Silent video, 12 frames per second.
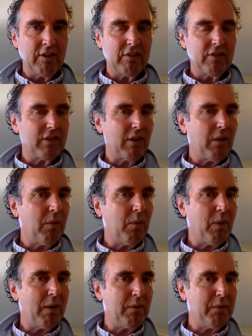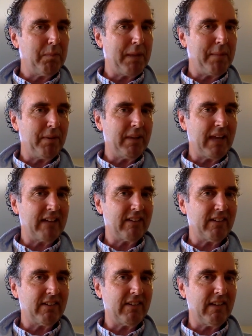so what would people like
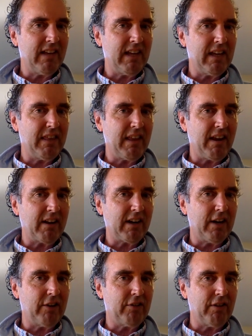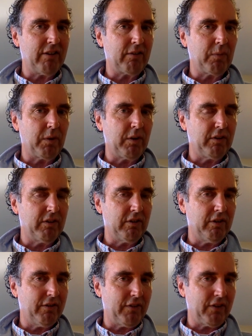to see in their country's world
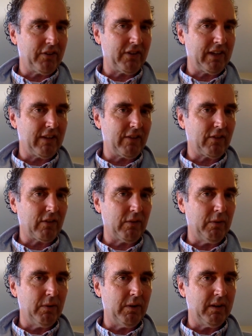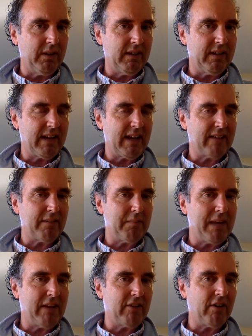university and school as a
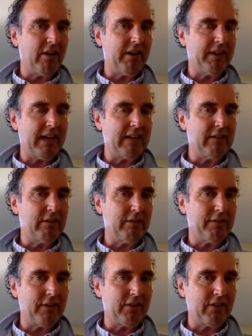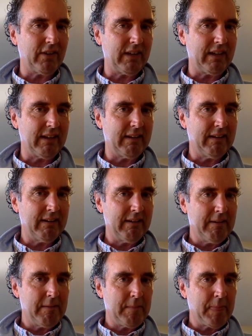major online university?
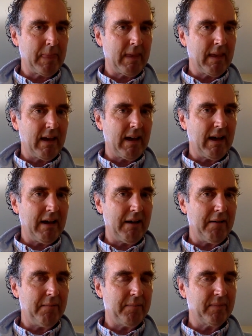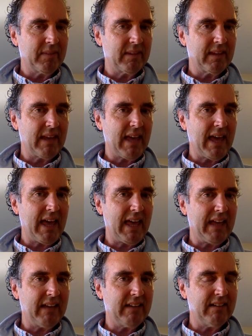Um,
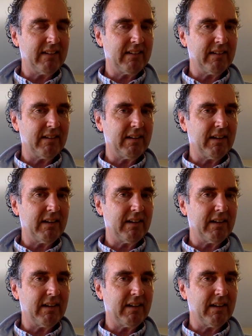and